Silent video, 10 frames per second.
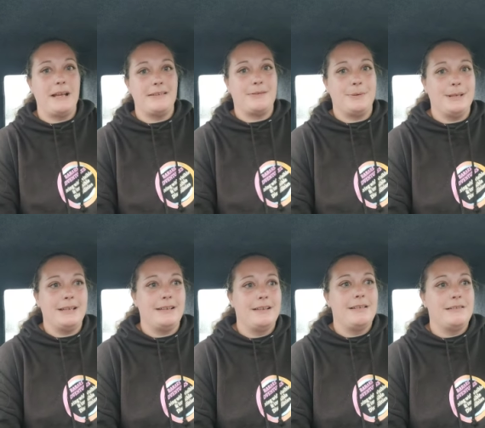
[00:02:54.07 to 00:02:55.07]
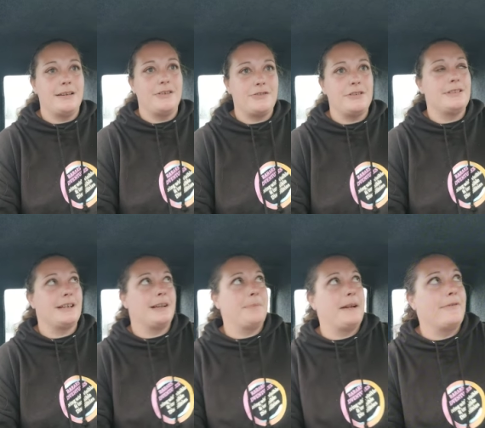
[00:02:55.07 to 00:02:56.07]
back to it. So it should take
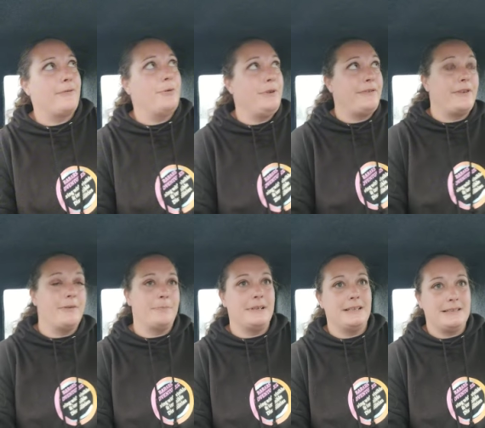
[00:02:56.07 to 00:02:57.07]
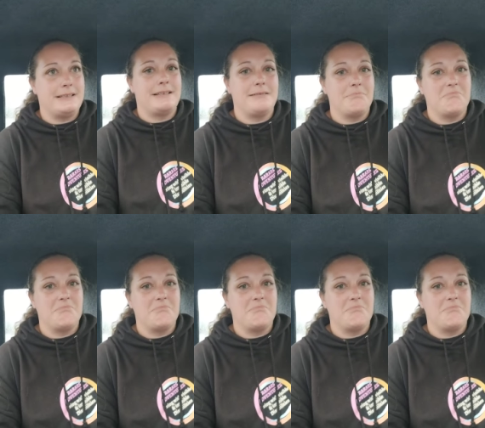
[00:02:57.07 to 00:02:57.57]
about 45 minutes,